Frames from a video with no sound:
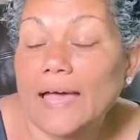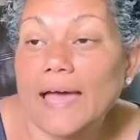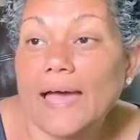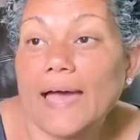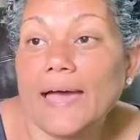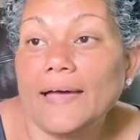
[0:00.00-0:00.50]

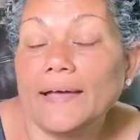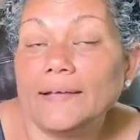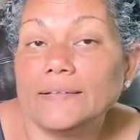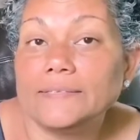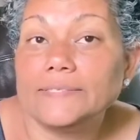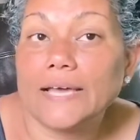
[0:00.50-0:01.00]

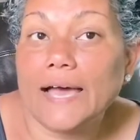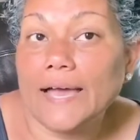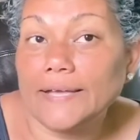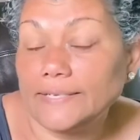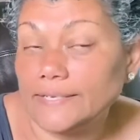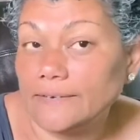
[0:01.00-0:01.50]
and I
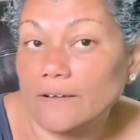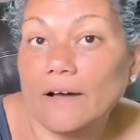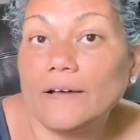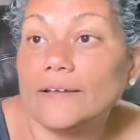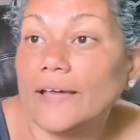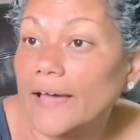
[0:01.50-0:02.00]
did
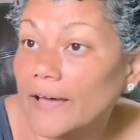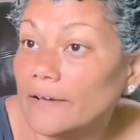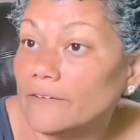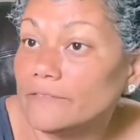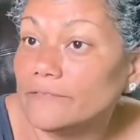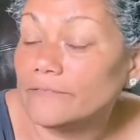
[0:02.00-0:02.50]
not
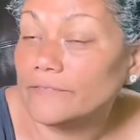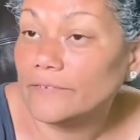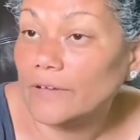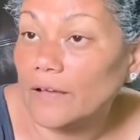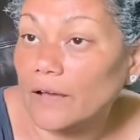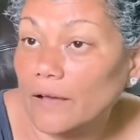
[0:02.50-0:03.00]
have
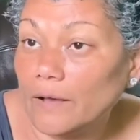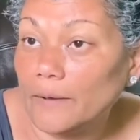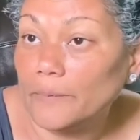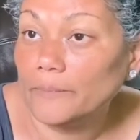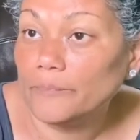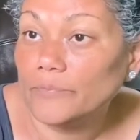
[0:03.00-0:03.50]

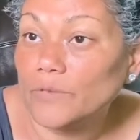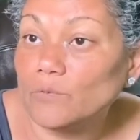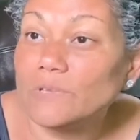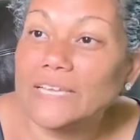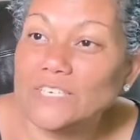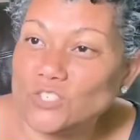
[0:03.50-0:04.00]

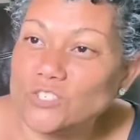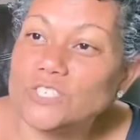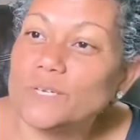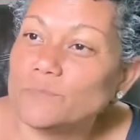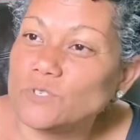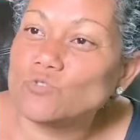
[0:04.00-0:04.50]

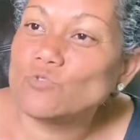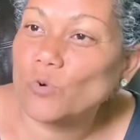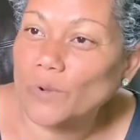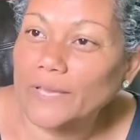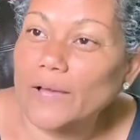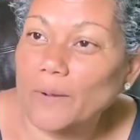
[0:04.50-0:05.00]
relationships
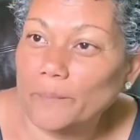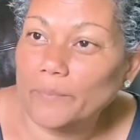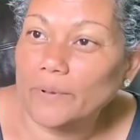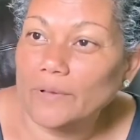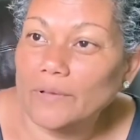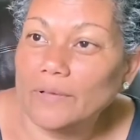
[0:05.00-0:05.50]
growing up.
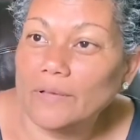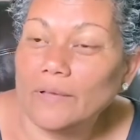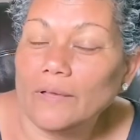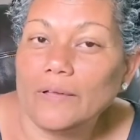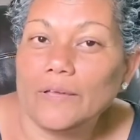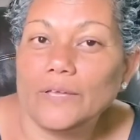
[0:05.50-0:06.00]

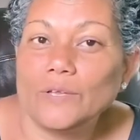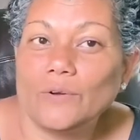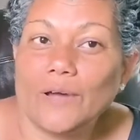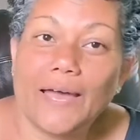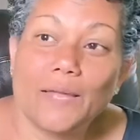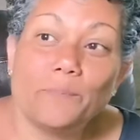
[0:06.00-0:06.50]
I
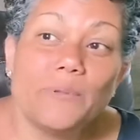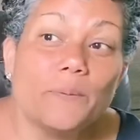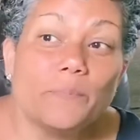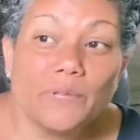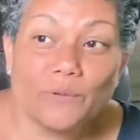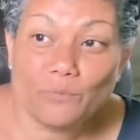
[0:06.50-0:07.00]
had
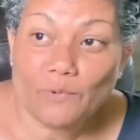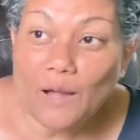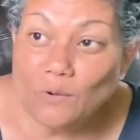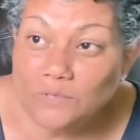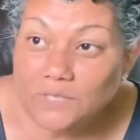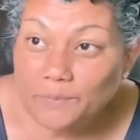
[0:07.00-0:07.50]
people
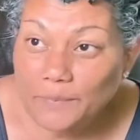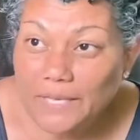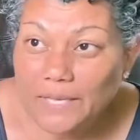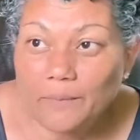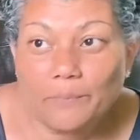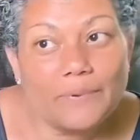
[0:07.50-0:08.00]
around
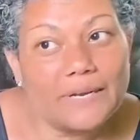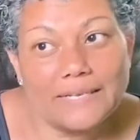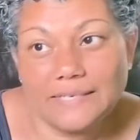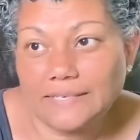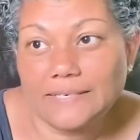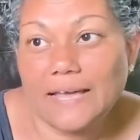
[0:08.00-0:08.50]
me, but I
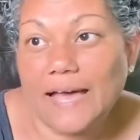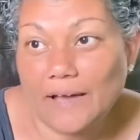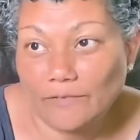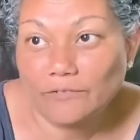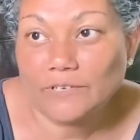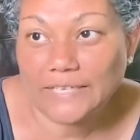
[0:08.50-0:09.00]
didn't
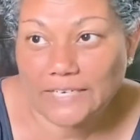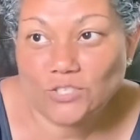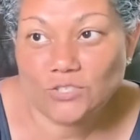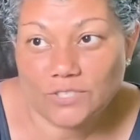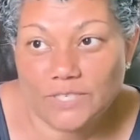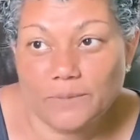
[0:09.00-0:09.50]
have
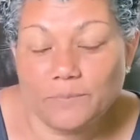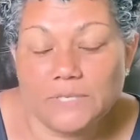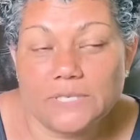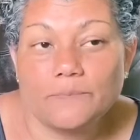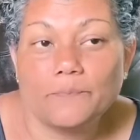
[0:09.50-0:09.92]
relationships.